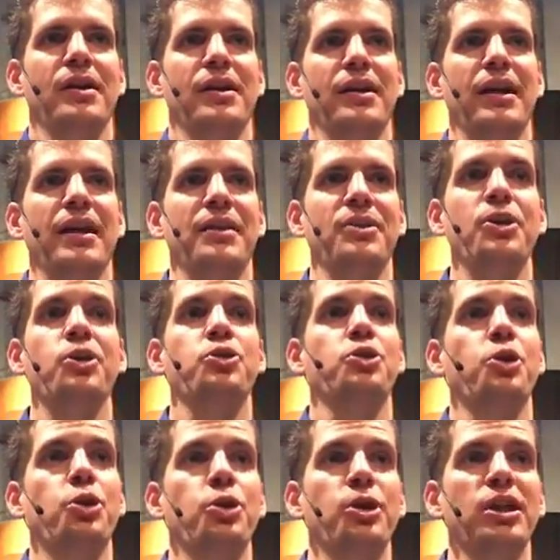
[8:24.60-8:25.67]
And they're
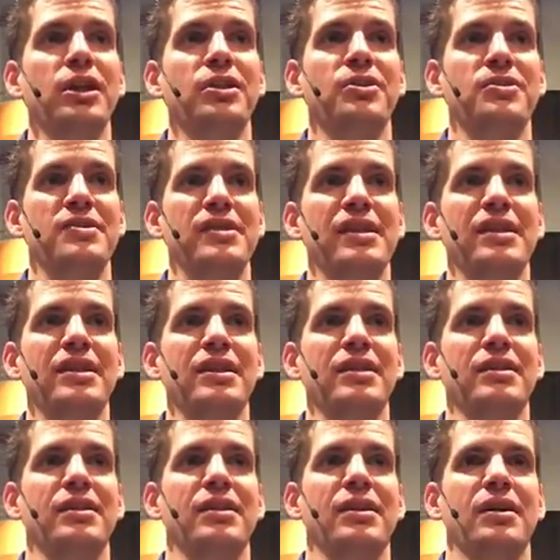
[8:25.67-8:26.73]
dirty and they're
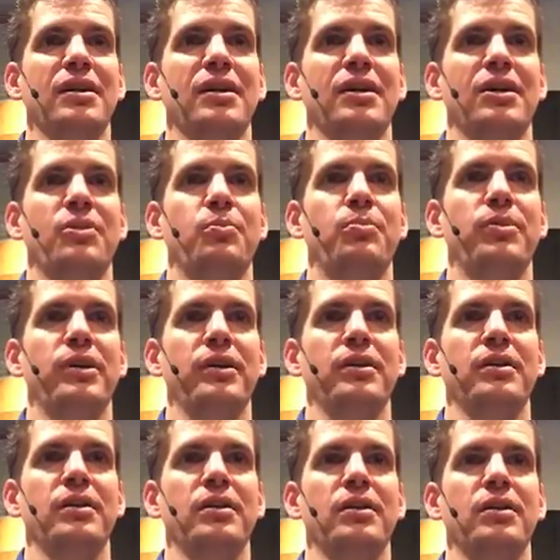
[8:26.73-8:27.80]
stinky,
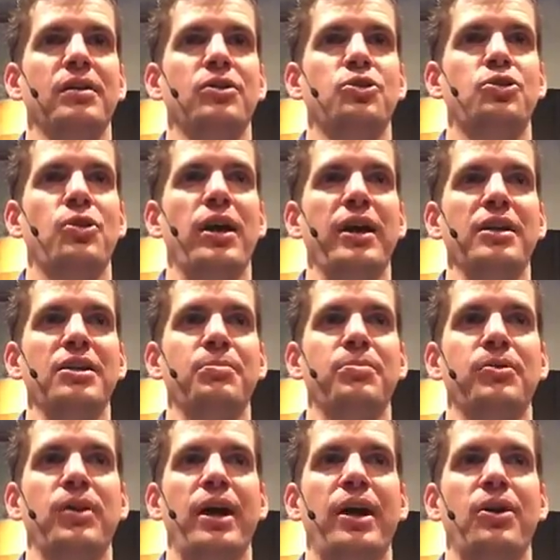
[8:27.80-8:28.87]
but trying to
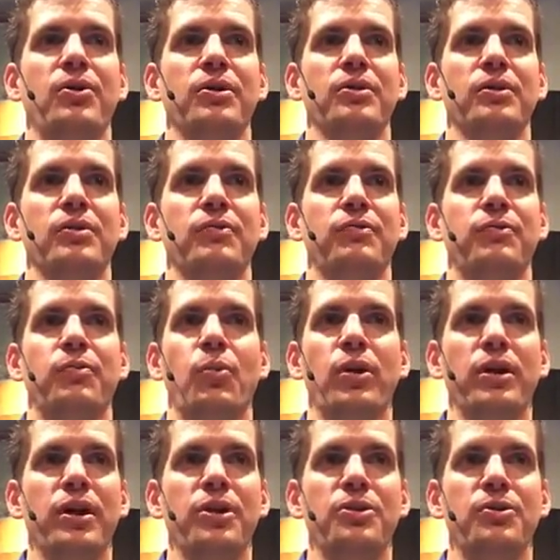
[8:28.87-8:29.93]
plow a
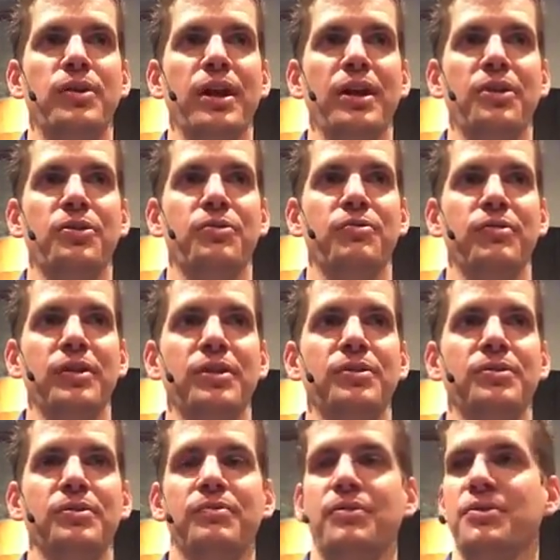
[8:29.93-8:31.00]
hundred acre
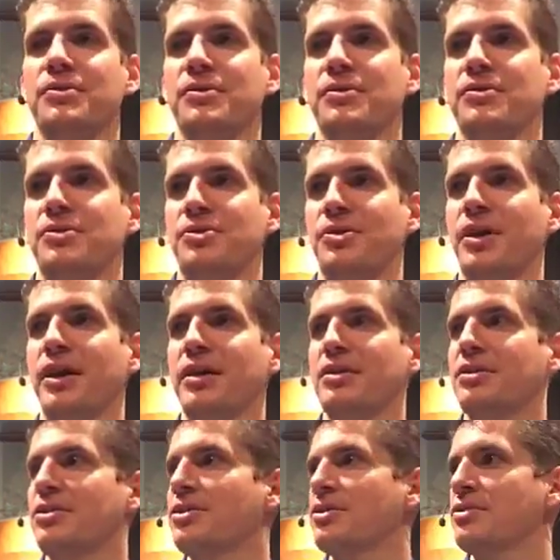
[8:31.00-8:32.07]
field versus trying to
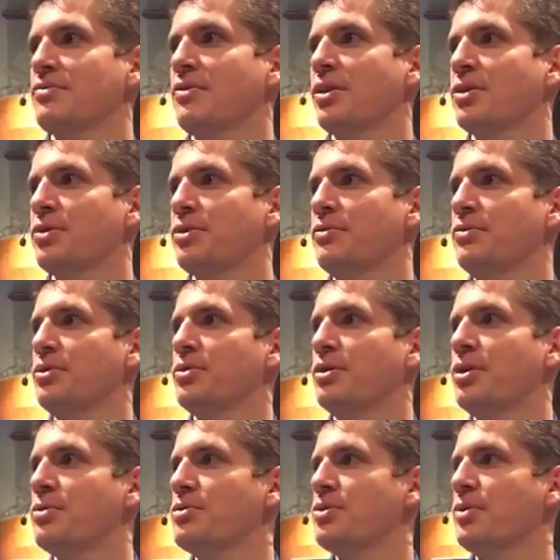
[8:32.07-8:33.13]
just follow a few
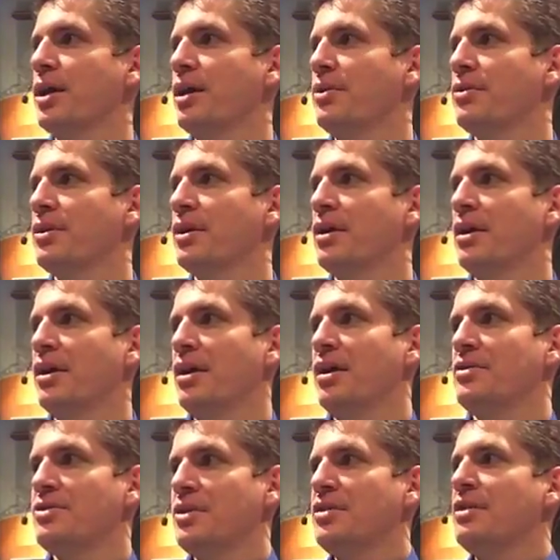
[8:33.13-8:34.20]
goats around,
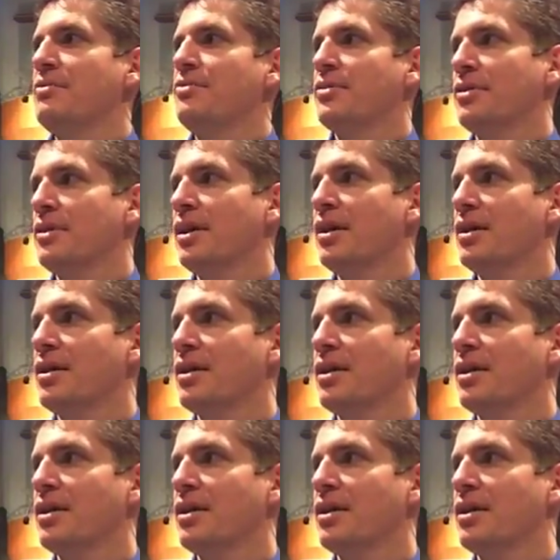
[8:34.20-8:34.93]
it's a different thing.